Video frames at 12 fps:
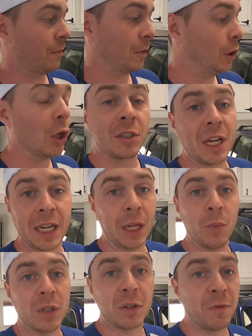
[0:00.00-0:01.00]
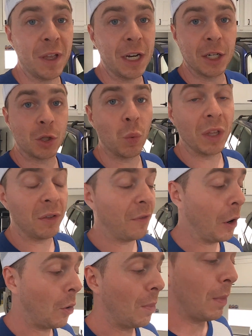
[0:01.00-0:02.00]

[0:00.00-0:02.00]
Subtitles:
Looks like it was finished with foam.